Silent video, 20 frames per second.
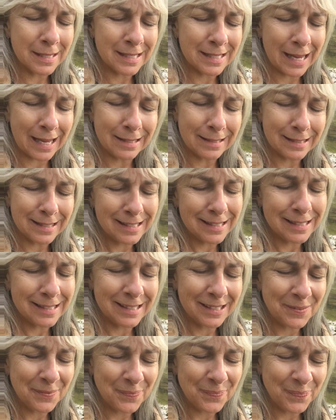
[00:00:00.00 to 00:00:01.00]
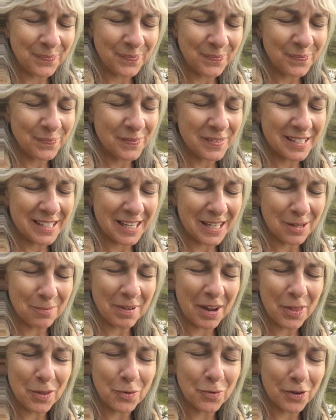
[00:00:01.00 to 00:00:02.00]
sense sitting
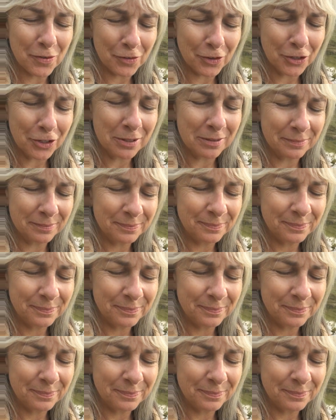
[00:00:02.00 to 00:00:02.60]
by the river.